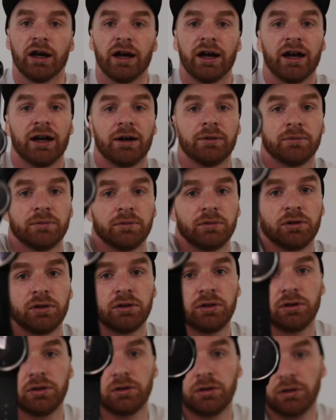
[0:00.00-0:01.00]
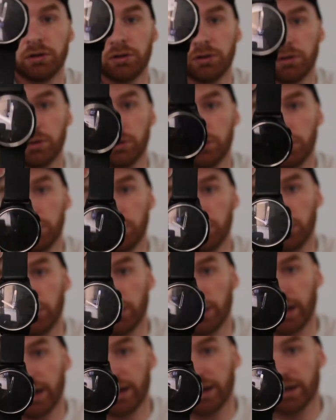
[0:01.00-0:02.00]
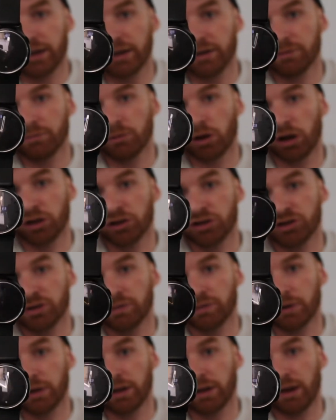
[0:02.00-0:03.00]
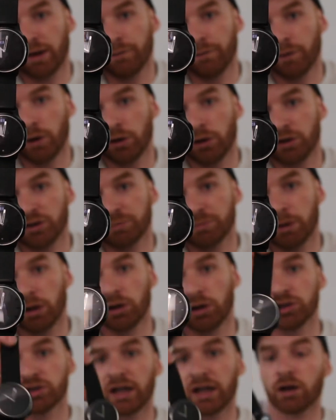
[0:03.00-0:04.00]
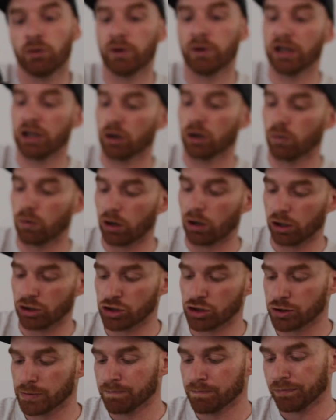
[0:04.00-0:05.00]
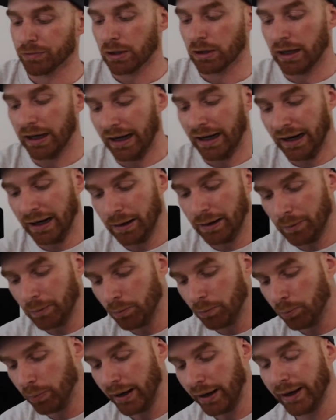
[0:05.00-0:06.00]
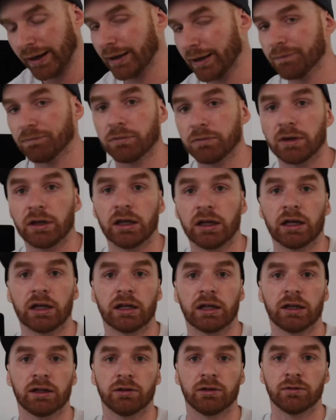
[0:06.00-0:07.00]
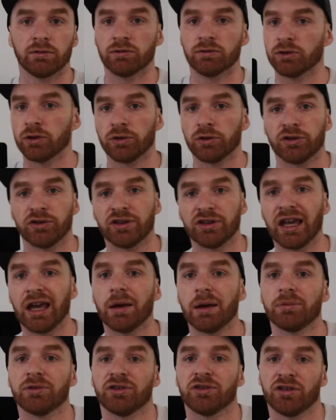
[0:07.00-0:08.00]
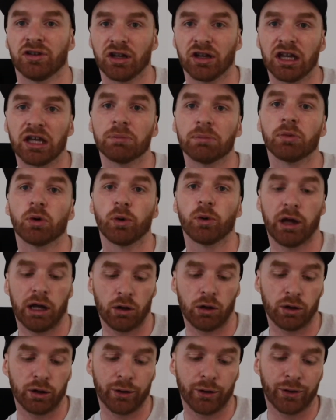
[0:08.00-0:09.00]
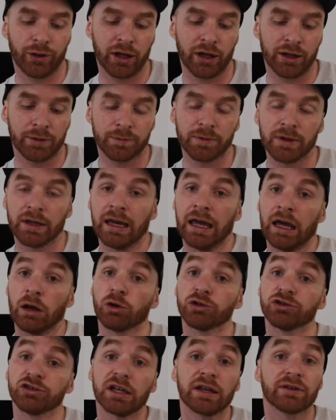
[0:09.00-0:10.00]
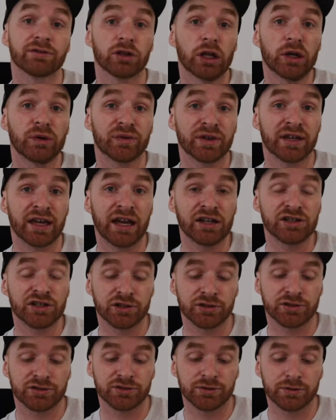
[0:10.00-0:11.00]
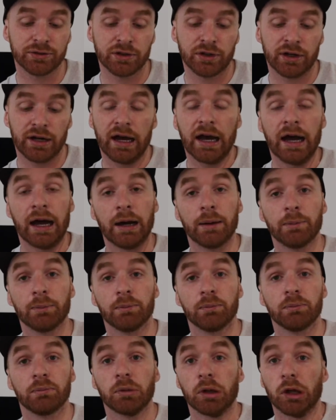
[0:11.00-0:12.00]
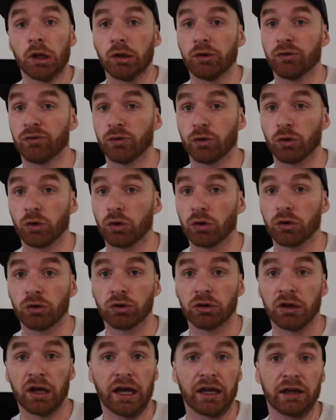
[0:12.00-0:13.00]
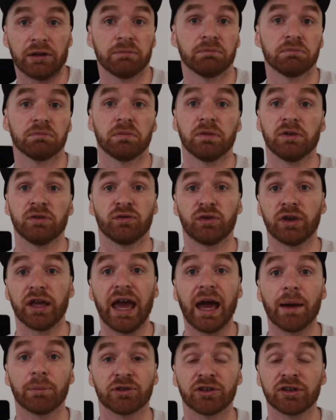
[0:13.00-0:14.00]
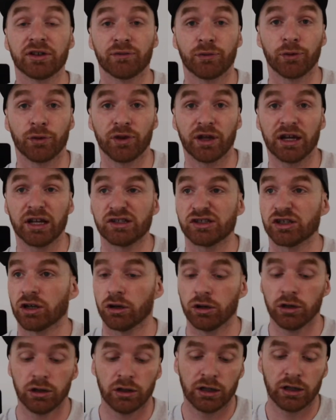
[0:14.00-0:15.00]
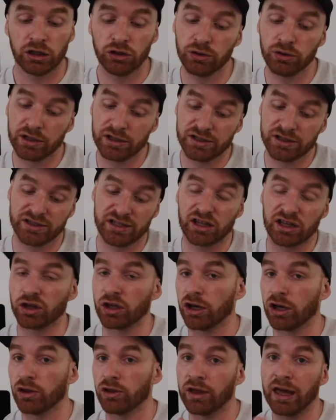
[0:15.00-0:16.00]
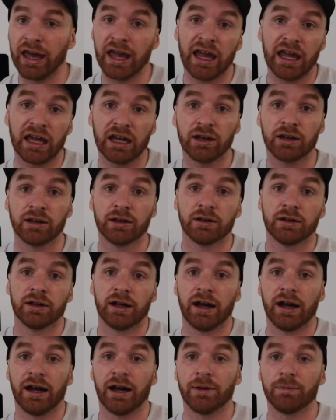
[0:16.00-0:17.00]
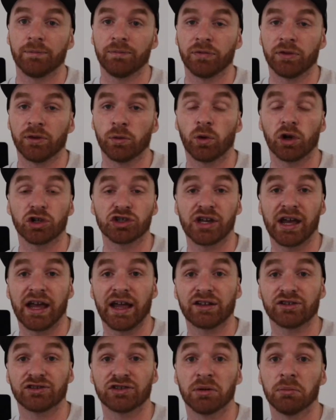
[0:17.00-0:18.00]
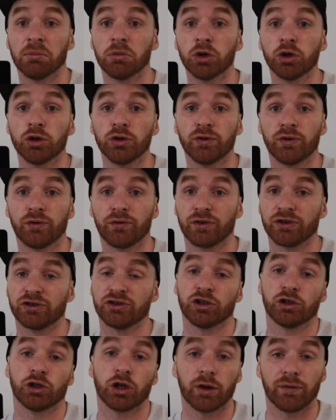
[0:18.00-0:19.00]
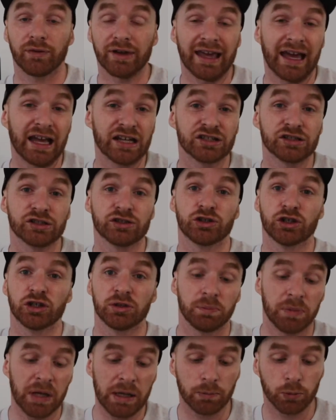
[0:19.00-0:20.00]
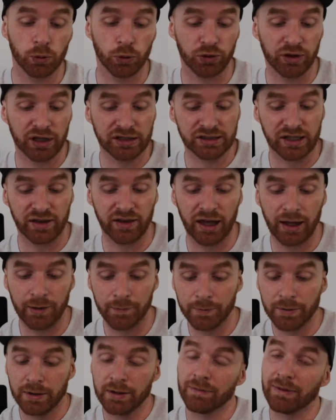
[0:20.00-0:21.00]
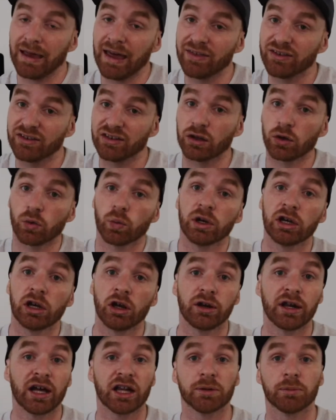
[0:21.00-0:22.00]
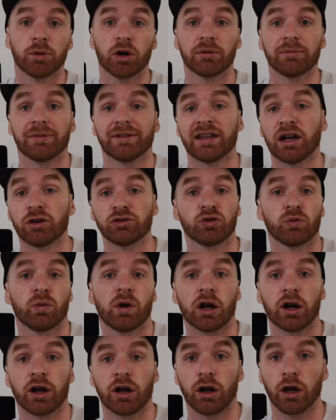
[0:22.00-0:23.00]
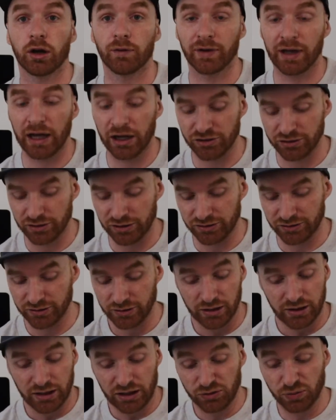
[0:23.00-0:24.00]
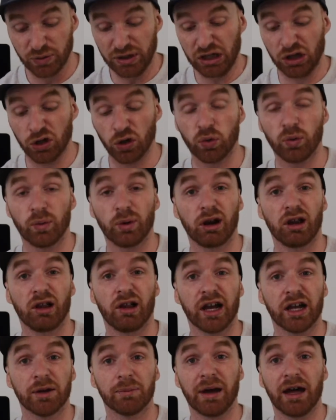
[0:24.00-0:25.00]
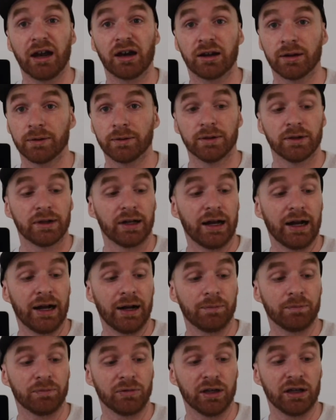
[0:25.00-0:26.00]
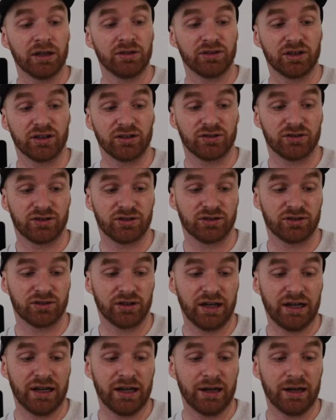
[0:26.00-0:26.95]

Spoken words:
like, I'm not sure if we're going to get that focus, but it looks like a regular watch, but it can do steps, sleep, all that kind of thing, and also gives notifications for your apps and different things. So you can set the watch hands to move for certain notifications, certain people and things like that. And there's a little window down the bottom that tells you what kind of notification it is. It's really cool. What I like about it is it's